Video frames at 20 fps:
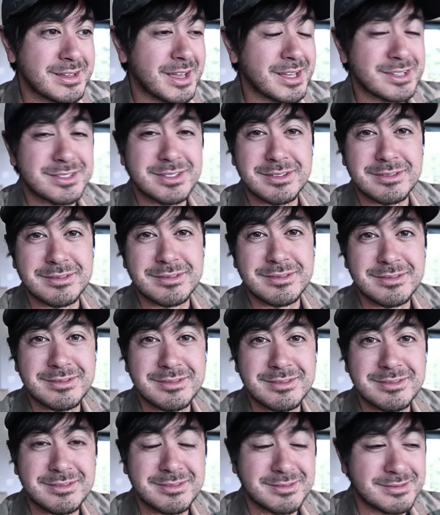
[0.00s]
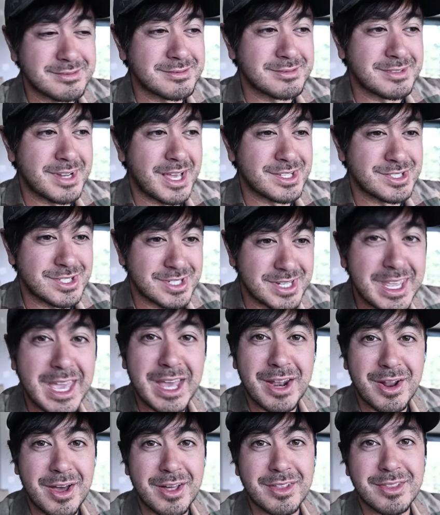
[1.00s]
I should, I should
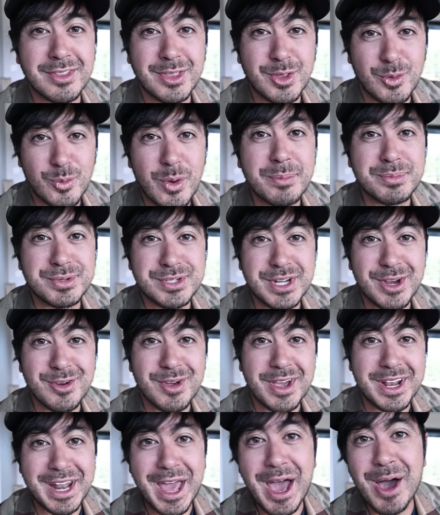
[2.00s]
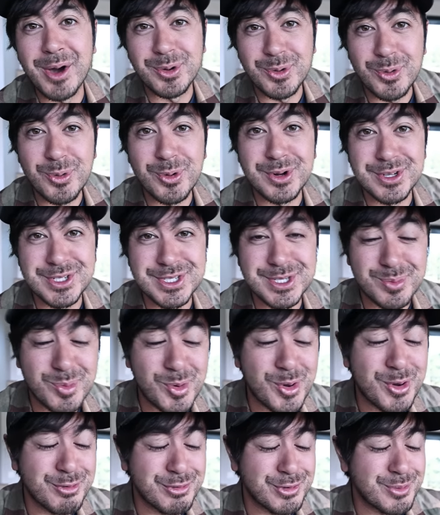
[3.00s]
get on the website right now and order some
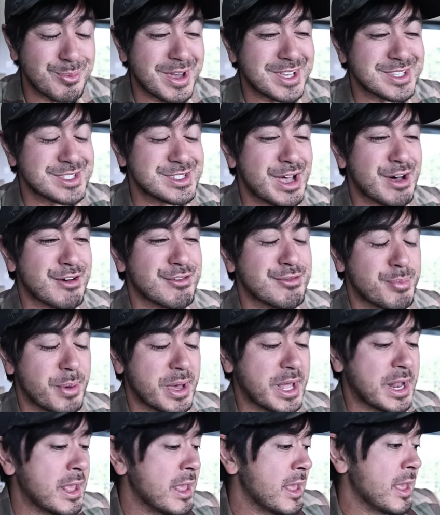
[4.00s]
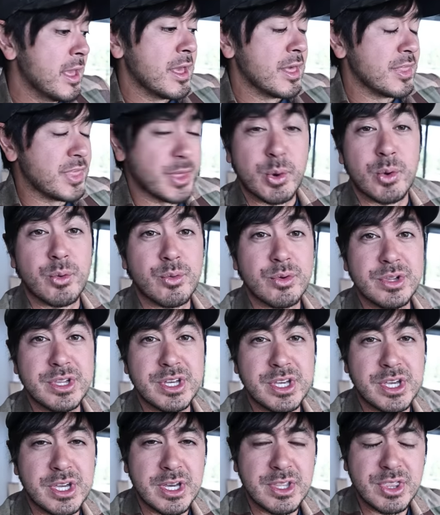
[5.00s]
more for myself. But they were
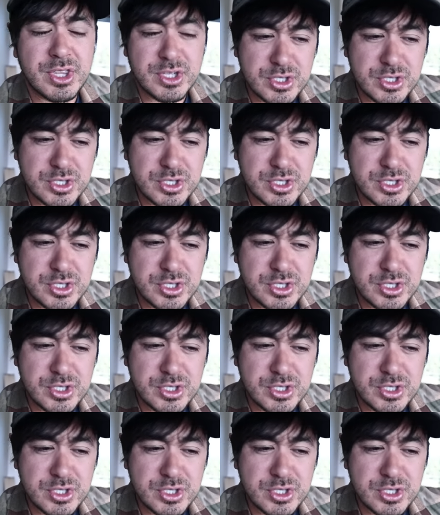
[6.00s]
really good.